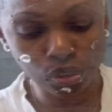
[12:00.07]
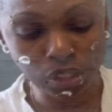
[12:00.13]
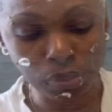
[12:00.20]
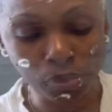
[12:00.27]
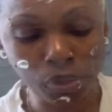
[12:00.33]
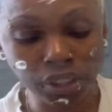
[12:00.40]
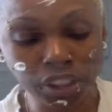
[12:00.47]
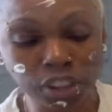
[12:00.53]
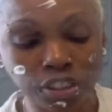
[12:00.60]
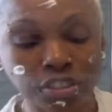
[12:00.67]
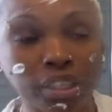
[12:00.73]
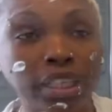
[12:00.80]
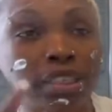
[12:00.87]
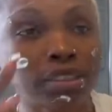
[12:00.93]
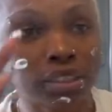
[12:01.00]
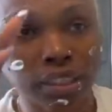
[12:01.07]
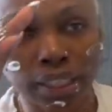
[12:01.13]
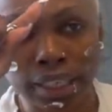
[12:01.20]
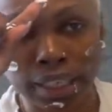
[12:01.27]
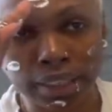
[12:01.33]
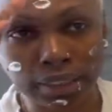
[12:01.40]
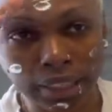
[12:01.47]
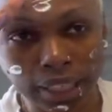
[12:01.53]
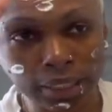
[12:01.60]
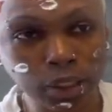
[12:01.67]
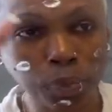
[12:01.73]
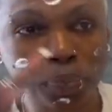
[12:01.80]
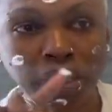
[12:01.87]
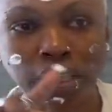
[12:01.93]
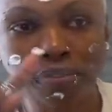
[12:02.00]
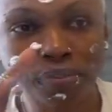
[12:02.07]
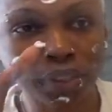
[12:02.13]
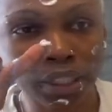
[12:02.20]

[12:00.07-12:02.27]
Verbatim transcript: a moisturizer that has SPF in